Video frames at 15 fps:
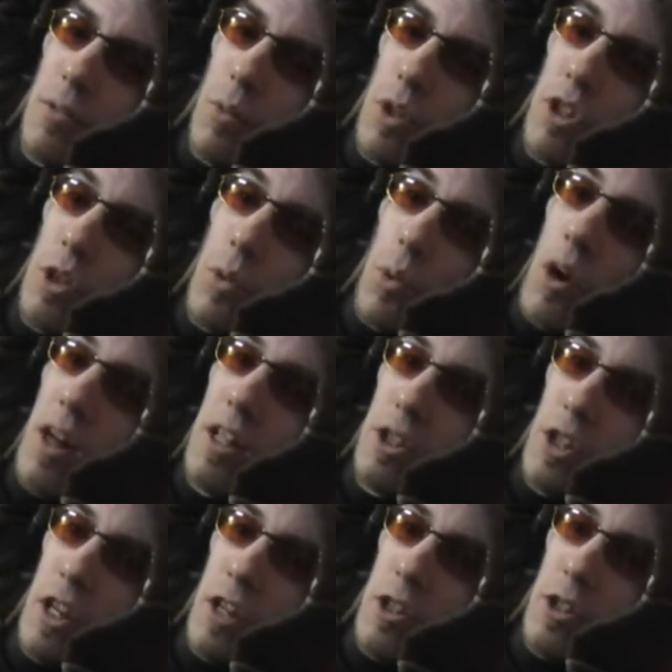what you want
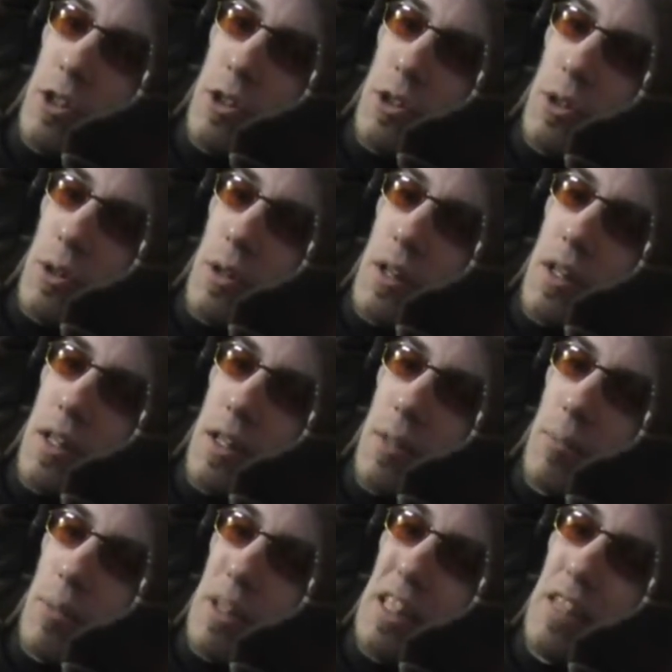changes, your
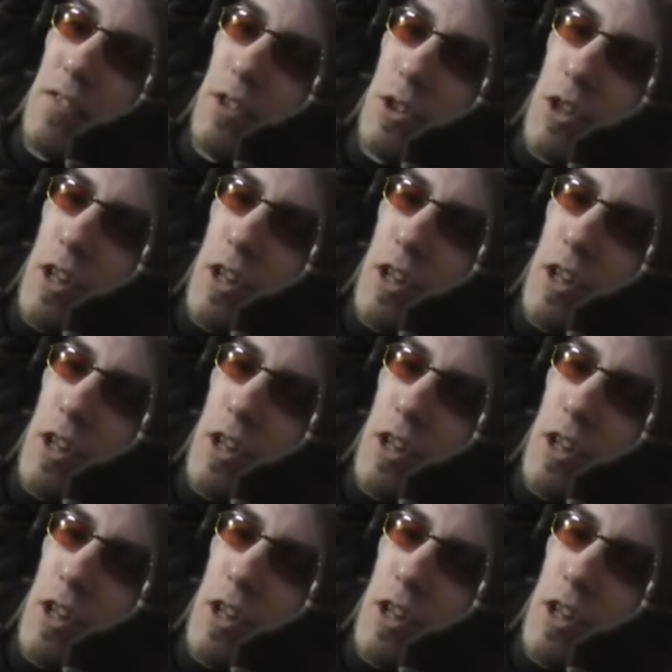beliefs